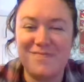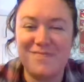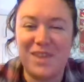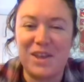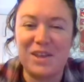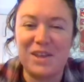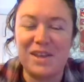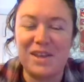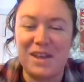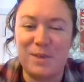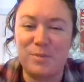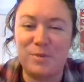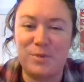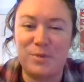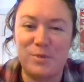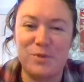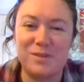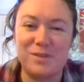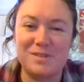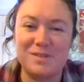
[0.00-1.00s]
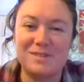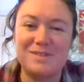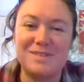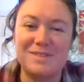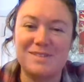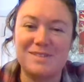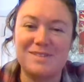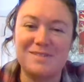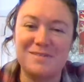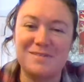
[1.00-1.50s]
Hey
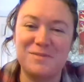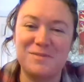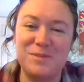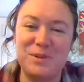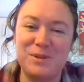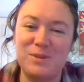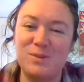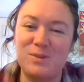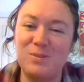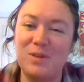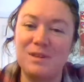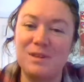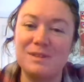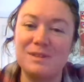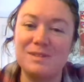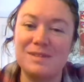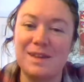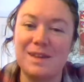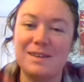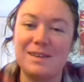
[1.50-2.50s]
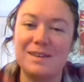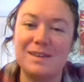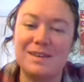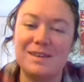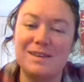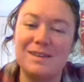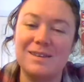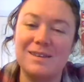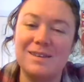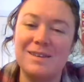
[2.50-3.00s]
Capricorns, welcome to Paula's
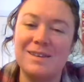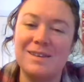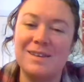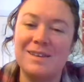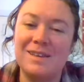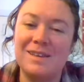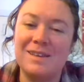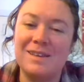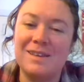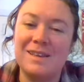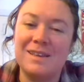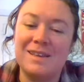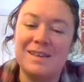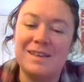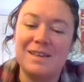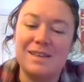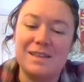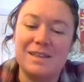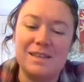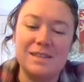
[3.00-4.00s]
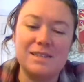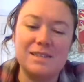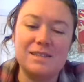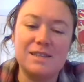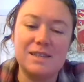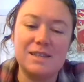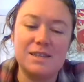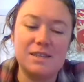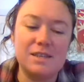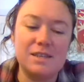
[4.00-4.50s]
Psyche. This
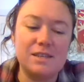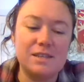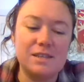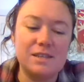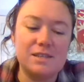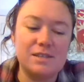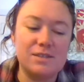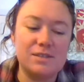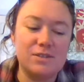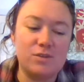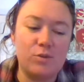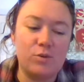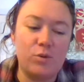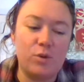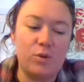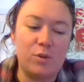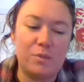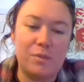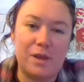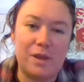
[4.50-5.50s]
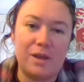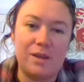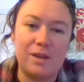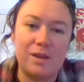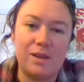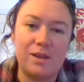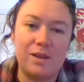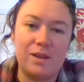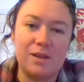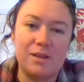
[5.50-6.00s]
is your
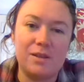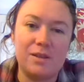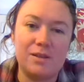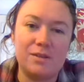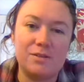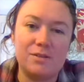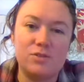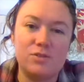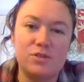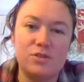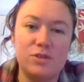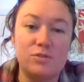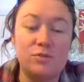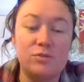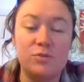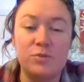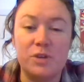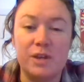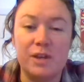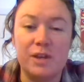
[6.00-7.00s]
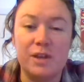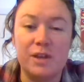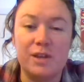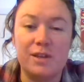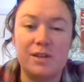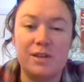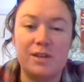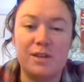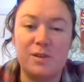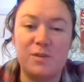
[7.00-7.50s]
May general
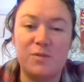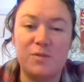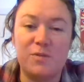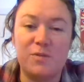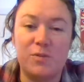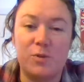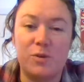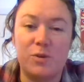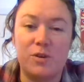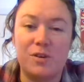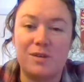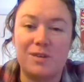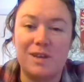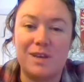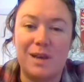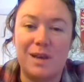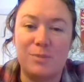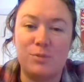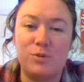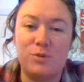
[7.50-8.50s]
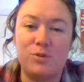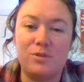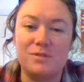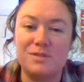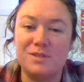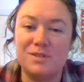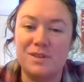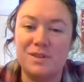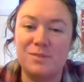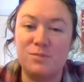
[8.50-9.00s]
reading for
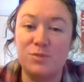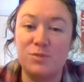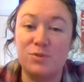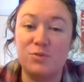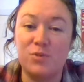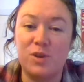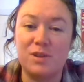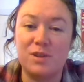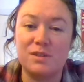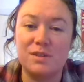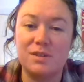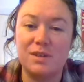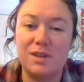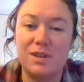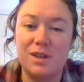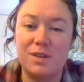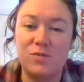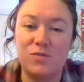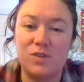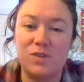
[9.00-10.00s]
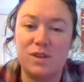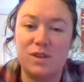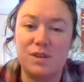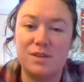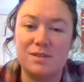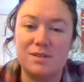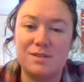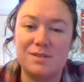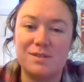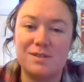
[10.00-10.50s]
Capricorn, Sun, Moon, Rising, and
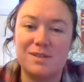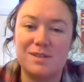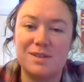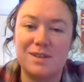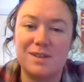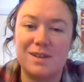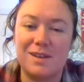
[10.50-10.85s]
Venus.